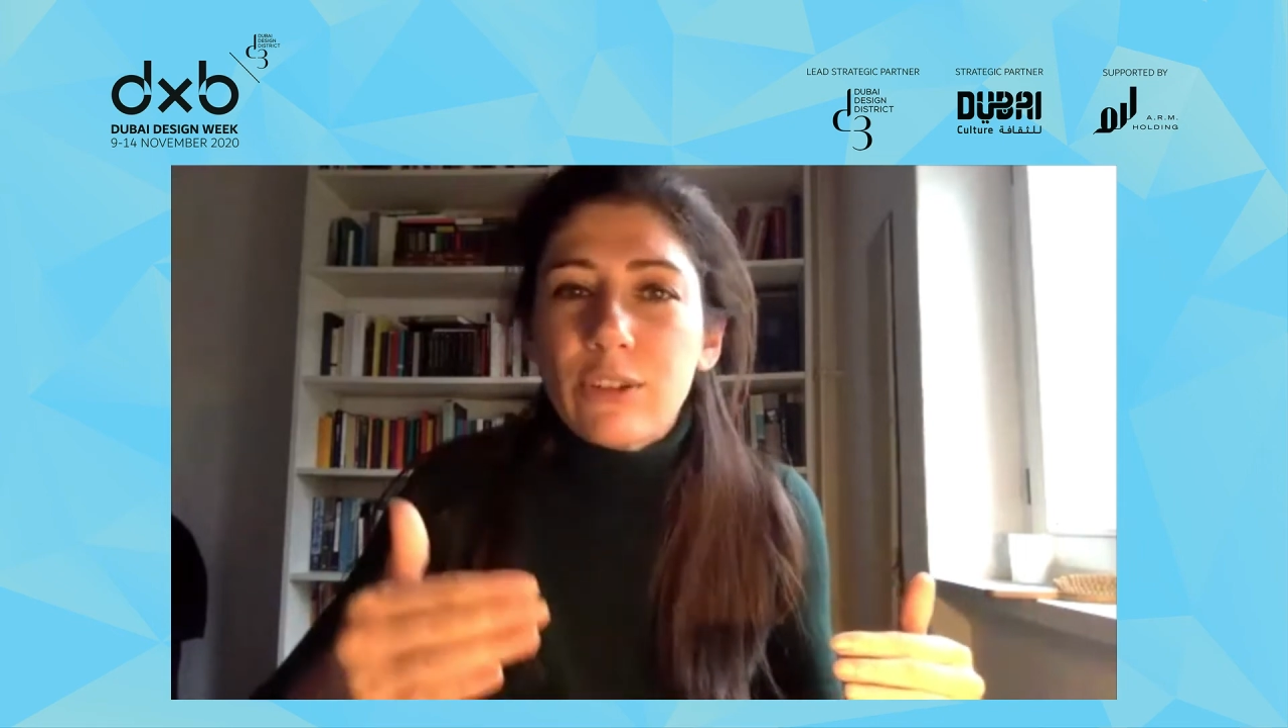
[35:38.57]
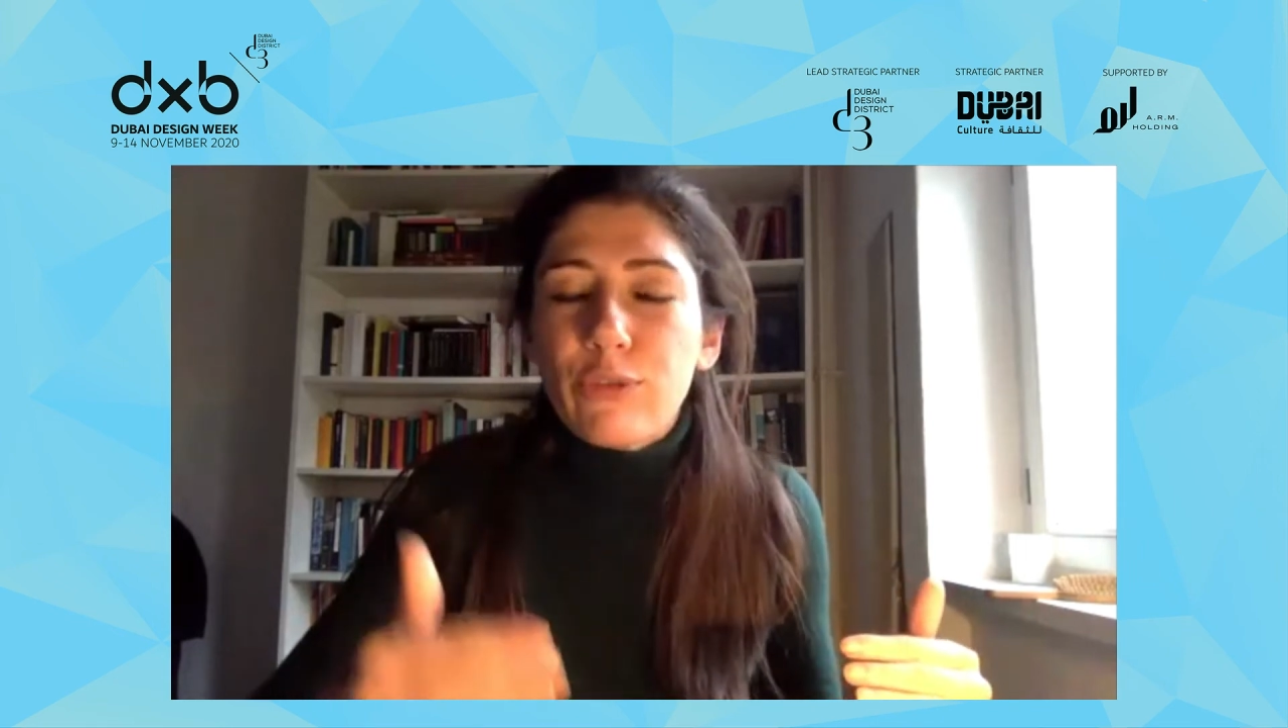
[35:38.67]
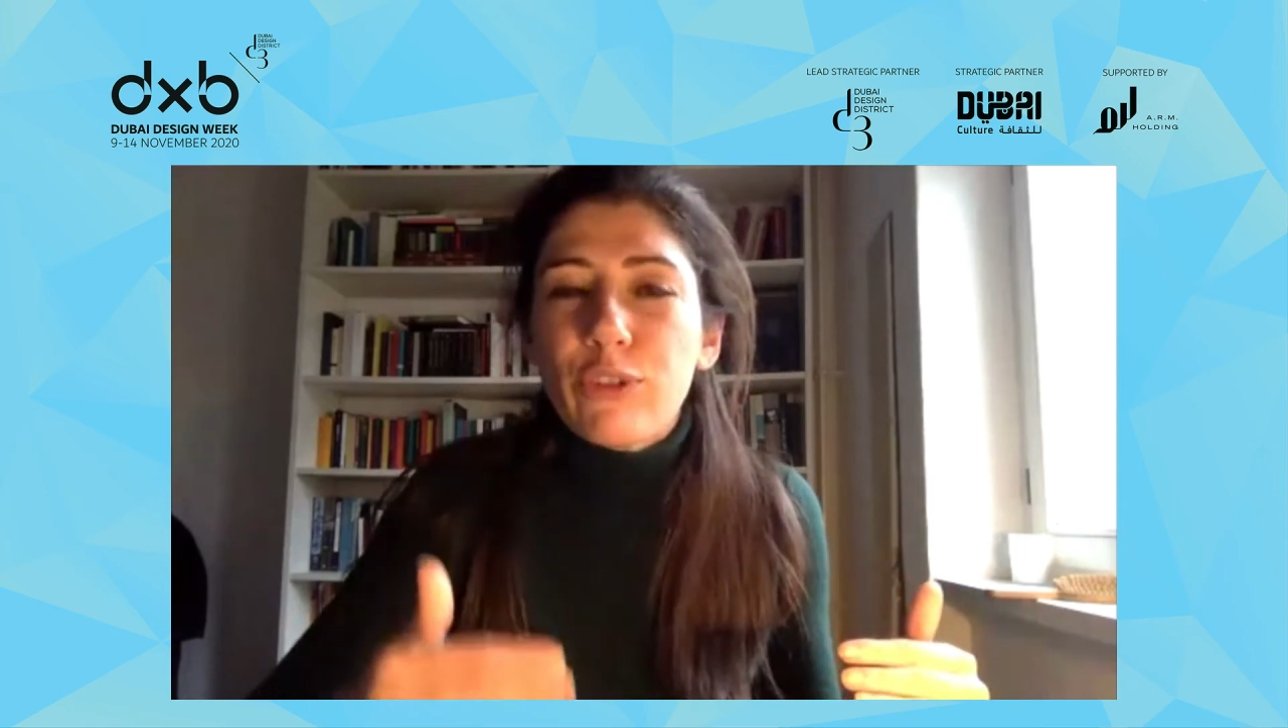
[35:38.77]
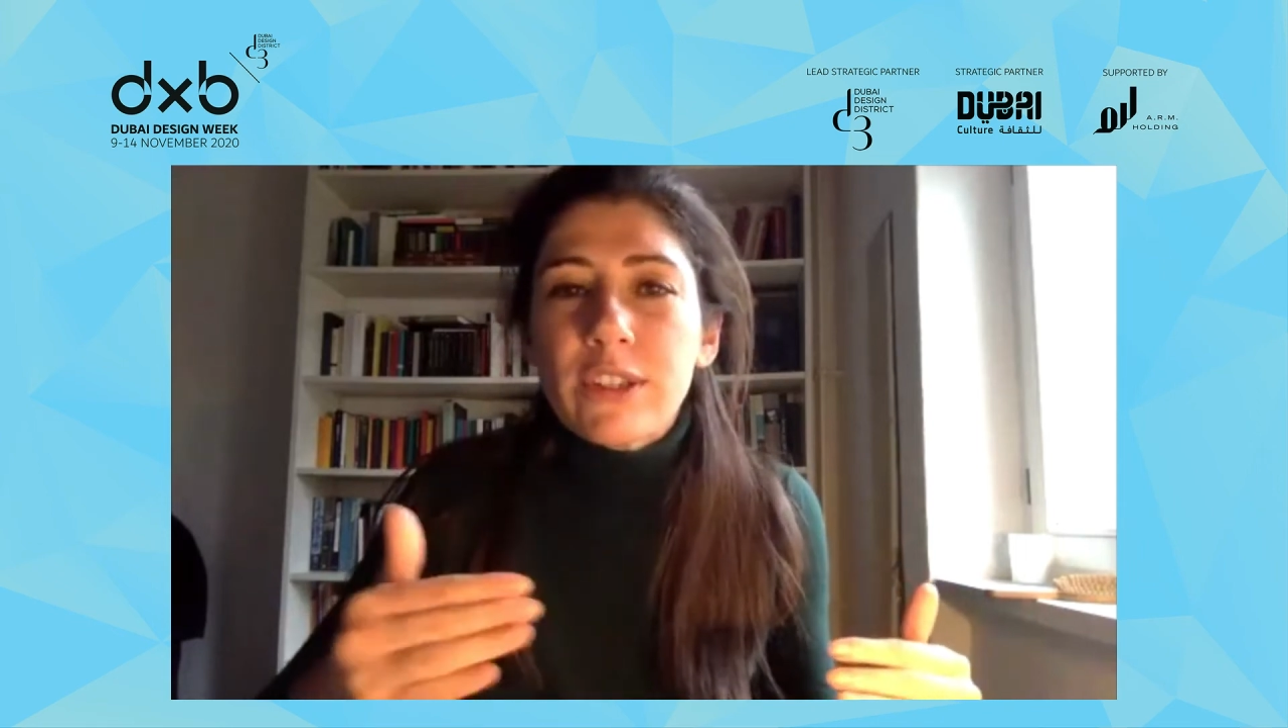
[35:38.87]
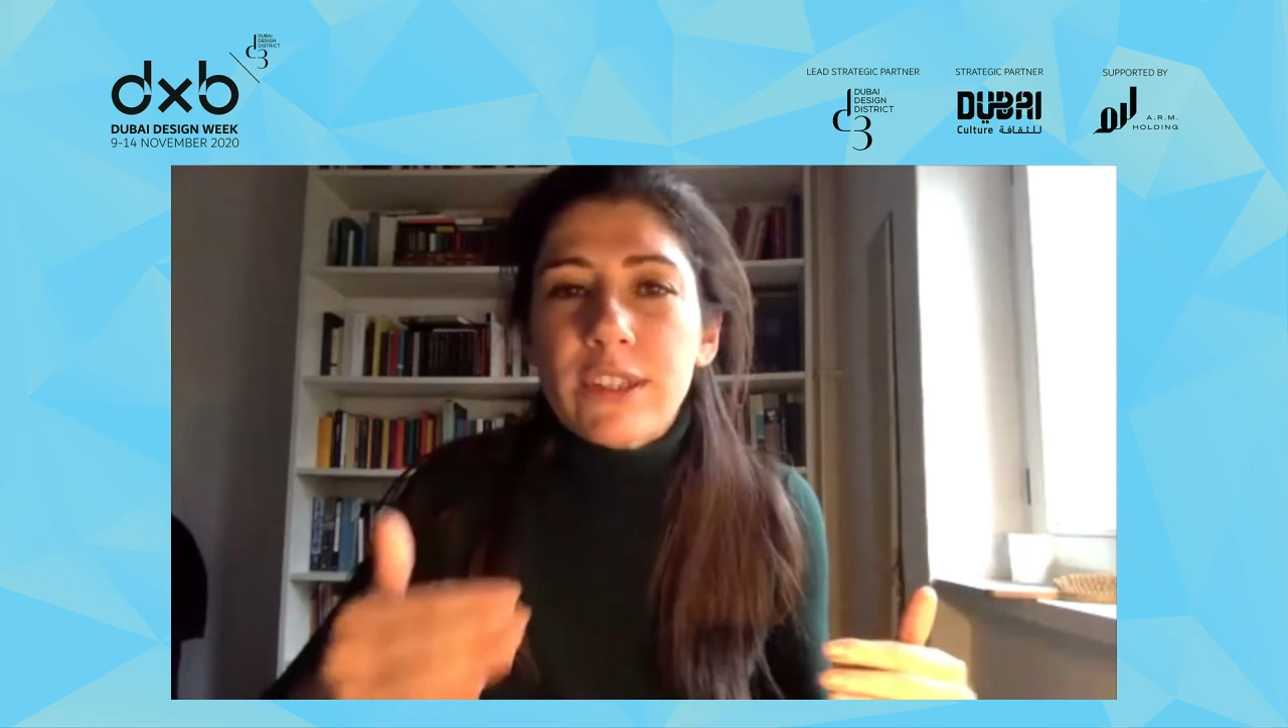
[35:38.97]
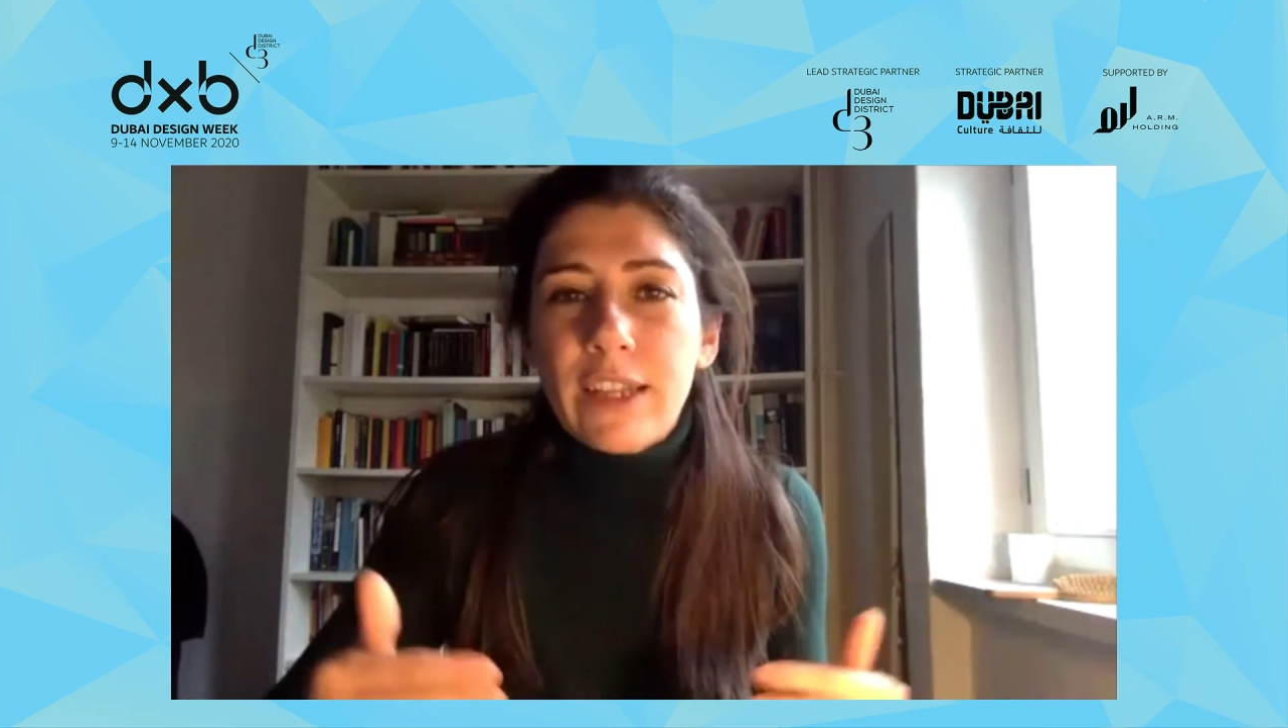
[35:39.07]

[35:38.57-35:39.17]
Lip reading: different